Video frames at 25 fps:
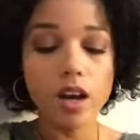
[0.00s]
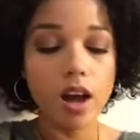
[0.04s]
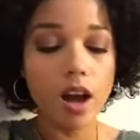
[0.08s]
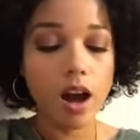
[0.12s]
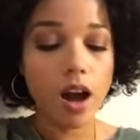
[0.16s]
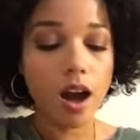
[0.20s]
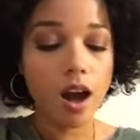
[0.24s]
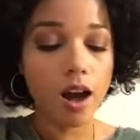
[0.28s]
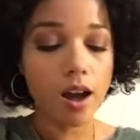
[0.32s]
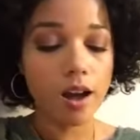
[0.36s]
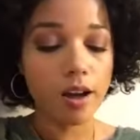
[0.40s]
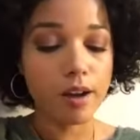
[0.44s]

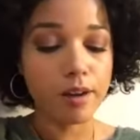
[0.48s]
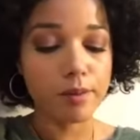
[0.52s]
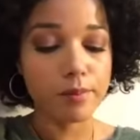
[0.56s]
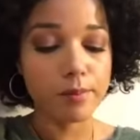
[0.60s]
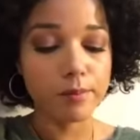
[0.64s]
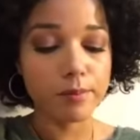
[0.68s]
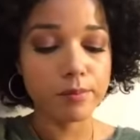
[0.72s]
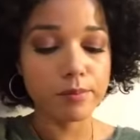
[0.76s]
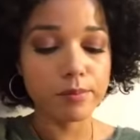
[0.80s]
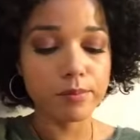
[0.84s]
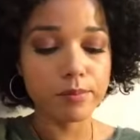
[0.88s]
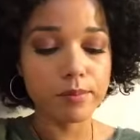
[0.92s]

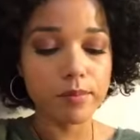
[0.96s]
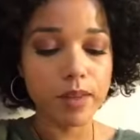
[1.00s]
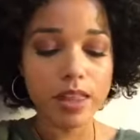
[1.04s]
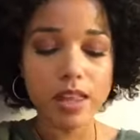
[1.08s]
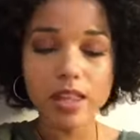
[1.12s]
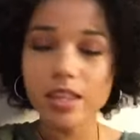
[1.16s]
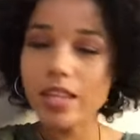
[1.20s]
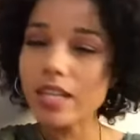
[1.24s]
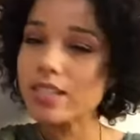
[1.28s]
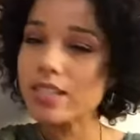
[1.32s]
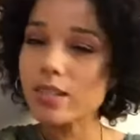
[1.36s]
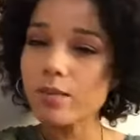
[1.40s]
I
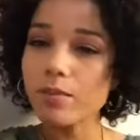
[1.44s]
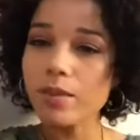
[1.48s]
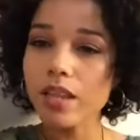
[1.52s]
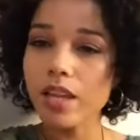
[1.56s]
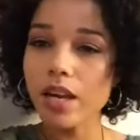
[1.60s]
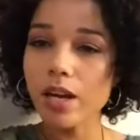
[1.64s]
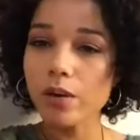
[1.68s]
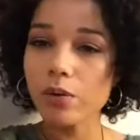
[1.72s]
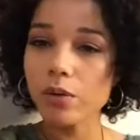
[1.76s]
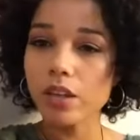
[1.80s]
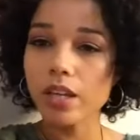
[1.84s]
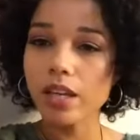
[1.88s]
think that's something that
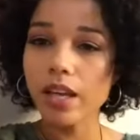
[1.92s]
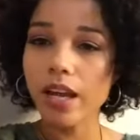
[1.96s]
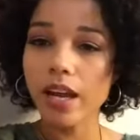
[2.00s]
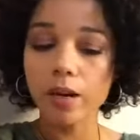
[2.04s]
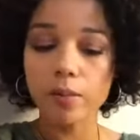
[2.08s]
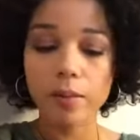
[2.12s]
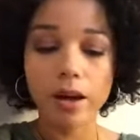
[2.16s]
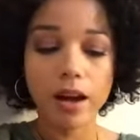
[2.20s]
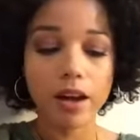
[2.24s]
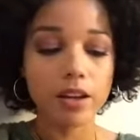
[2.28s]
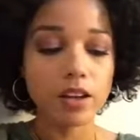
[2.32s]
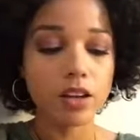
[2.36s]
I really care
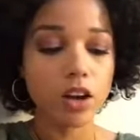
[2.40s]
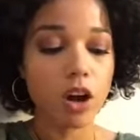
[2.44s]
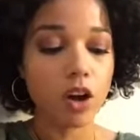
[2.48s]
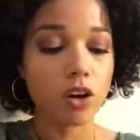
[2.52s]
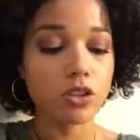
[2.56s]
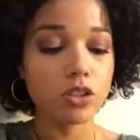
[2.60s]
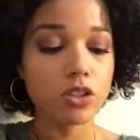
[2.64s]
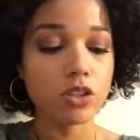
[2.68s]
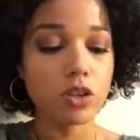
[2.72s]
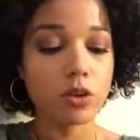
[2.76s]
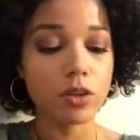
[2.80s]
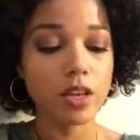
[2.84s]
about, and
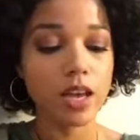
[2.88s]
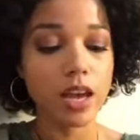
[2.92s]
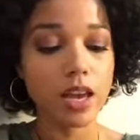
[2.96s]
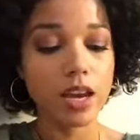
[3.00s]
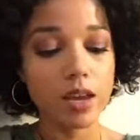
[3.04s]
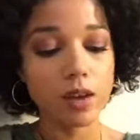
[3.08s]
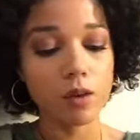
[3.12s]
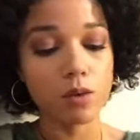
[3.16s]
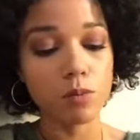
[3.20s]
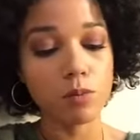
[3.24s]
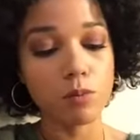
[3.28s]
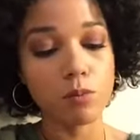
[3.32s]
also
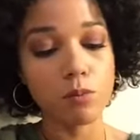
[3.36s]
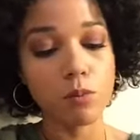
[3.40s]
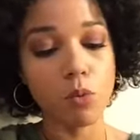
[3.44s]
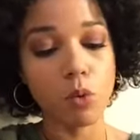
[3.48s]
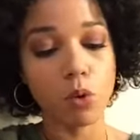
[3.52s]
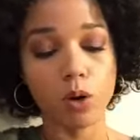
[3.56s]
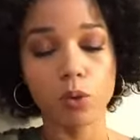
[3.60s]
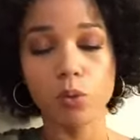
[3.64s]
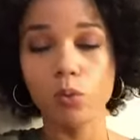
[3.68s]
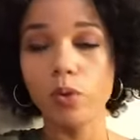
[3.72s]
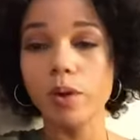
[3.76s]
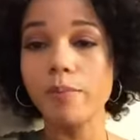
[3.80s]
getting
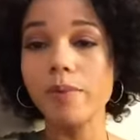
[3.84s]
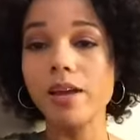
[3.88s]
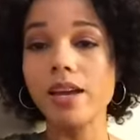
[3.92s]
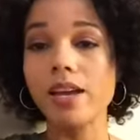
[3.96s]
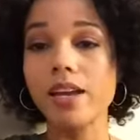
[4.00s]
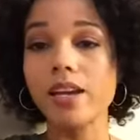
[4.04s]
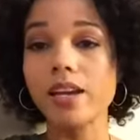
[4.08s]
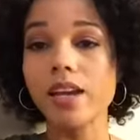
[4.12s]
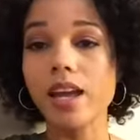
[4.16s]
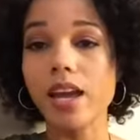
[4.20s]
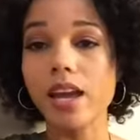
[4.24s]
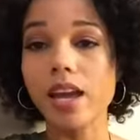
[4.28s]
more
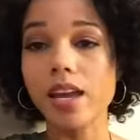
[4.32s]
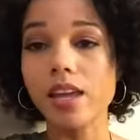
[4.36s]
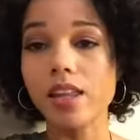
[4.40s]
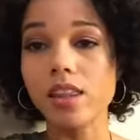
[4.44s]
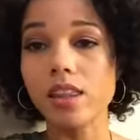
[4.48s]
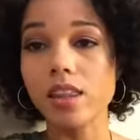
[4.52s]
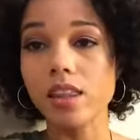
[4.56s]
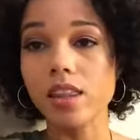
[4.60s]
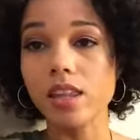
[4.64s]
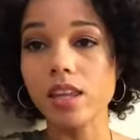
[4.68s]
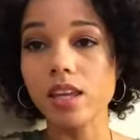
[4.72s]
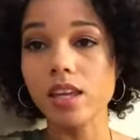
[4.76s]
women
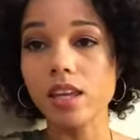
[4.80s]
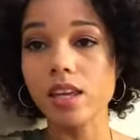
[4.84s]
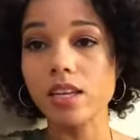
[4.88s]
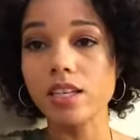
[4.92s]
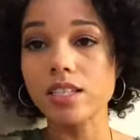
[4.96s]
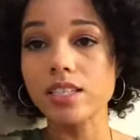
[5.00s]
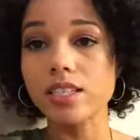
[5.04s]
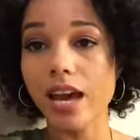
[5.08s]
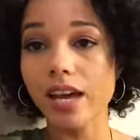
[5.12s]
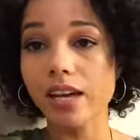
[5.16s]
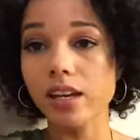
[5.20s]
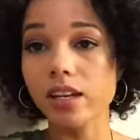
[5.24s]
in the
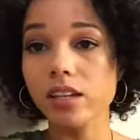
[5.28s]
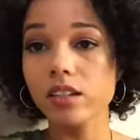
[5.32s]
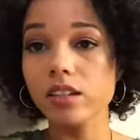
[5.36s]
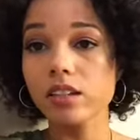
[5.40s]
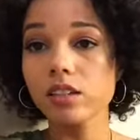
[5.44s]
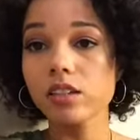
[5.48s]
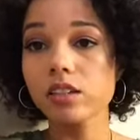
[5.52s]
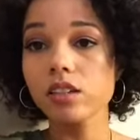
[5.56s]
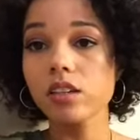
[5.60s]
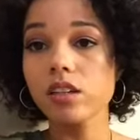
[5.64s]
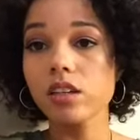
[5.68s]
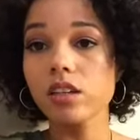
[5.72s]
tech
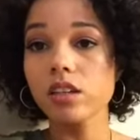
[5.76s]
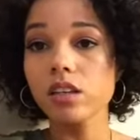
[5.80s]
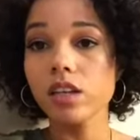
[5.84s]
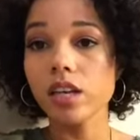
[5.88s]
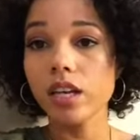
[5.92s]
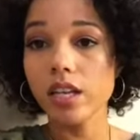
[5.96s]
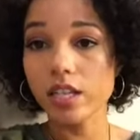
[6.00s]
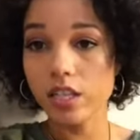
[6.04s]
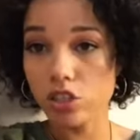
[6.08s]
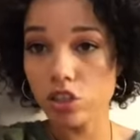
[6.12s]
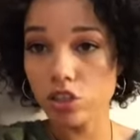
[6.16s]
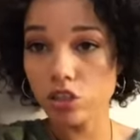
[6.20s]

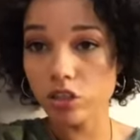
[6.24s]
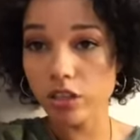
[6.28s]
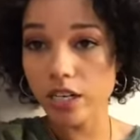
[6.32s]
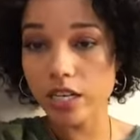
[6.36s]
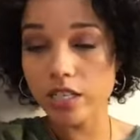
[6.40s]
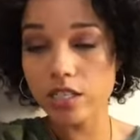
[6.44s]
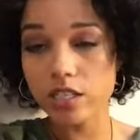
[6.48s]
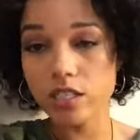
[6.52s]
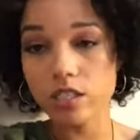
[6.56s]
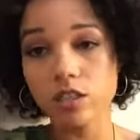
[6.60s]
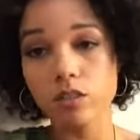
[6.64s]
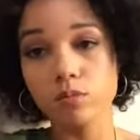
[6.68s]
industry.
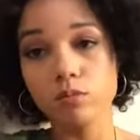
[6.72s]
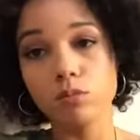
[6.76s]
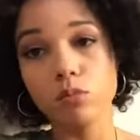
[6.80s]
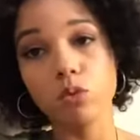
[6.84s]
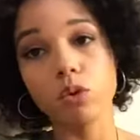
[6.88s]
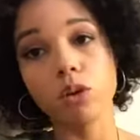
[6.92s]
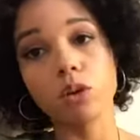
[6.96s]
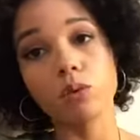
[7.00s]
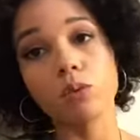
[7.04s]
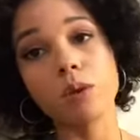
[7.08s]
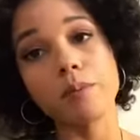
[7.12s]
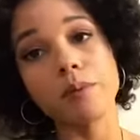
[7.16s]
So
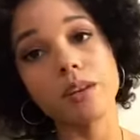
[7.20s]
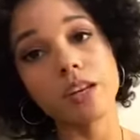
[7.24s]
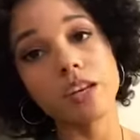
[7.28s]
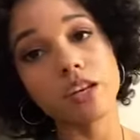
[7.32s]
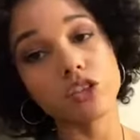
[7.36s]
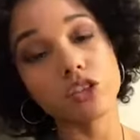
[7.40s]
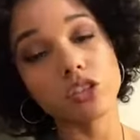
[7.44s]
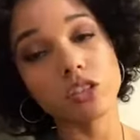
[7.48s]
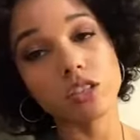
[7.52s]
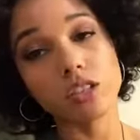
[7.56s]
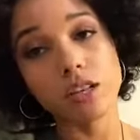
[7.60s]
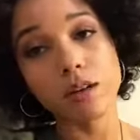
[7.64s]
more women
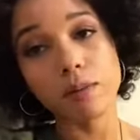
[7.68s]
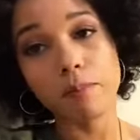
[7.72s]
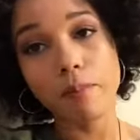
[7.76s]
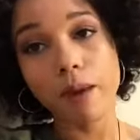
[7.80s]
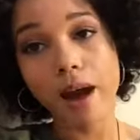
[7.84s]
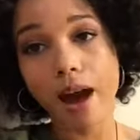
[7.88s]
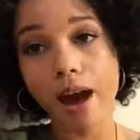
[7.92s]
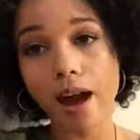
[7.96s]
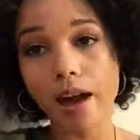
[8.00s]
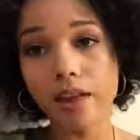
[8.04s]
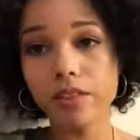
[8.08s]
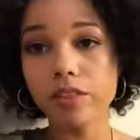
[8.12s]
interested in
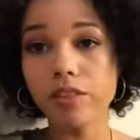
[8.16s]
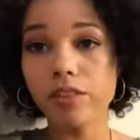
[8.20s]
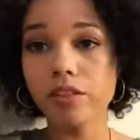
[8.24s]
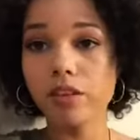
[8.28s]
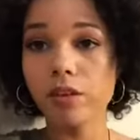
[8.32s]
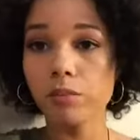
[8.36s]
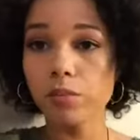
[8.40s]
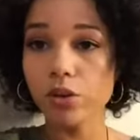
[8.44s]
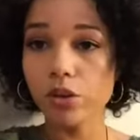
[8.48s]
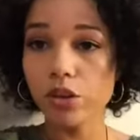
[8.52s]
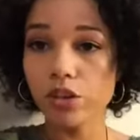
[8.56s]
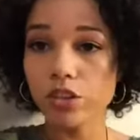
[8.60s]
math,
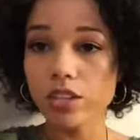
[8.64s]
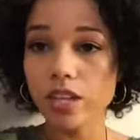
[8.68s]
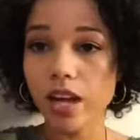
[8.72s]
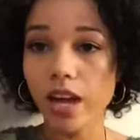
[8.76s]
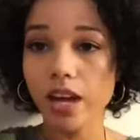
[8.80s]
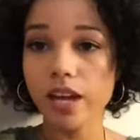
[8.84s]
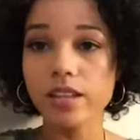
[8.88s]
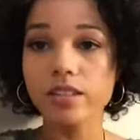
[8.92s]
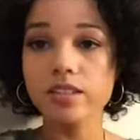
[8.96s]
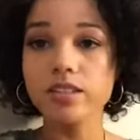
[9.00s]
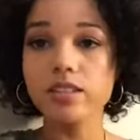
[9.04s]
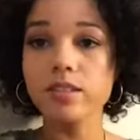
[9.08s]
computer
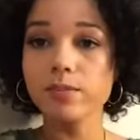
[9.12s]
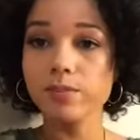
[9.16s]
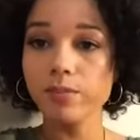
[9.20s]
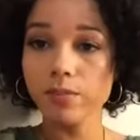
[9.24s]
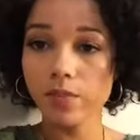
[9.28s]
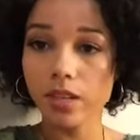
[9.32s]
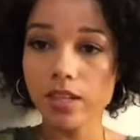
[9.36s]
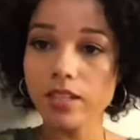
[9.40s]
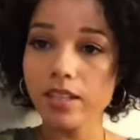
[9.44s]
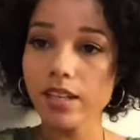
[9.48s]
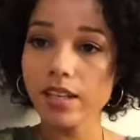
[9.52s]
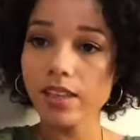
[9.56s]
science,
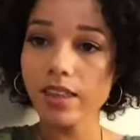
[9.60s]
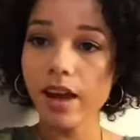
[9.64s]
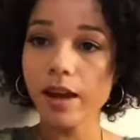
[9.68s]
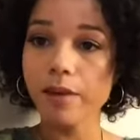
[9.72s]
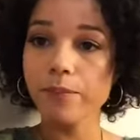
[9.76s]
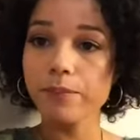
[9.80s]
things like that.